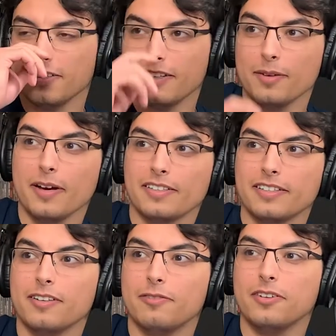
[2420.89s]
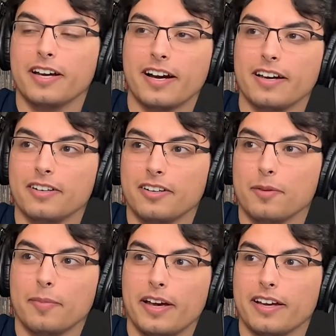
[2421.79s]
that. I'm asking you if you die and you come
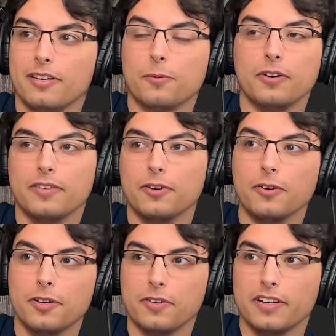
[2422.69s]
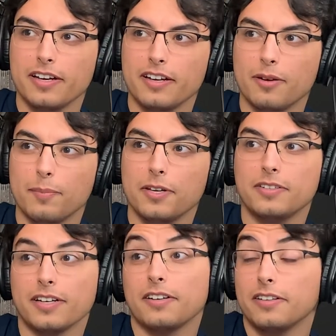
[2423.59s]
back, you wouldn't even know you're dead, but you
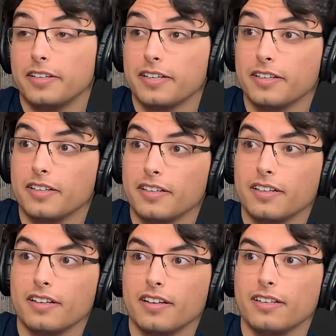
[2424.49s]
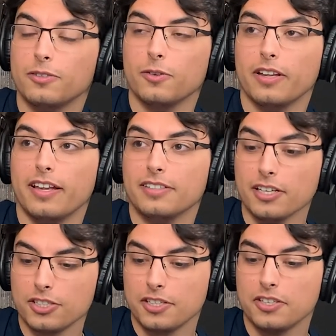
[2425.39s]
technically die. So
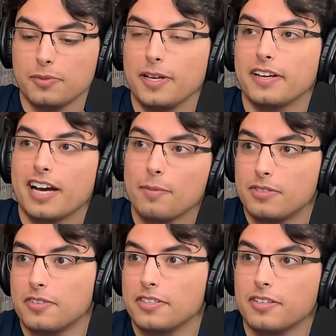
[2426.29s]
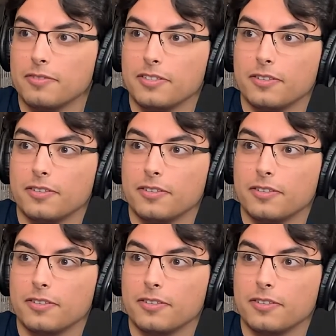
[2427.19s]
essentially, you're just making copies of yourself until